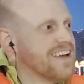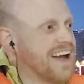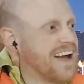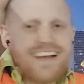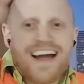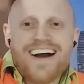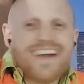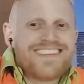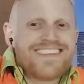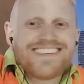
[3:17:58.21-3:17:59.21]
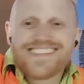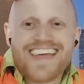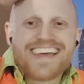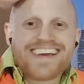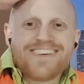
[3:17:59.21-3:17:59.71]
I, I, honestly just
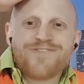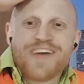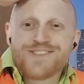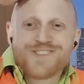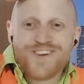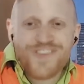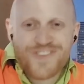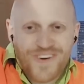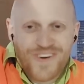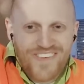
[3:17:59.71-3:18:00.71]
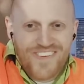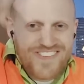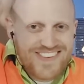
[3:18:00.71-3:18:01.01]
like a conventional, normal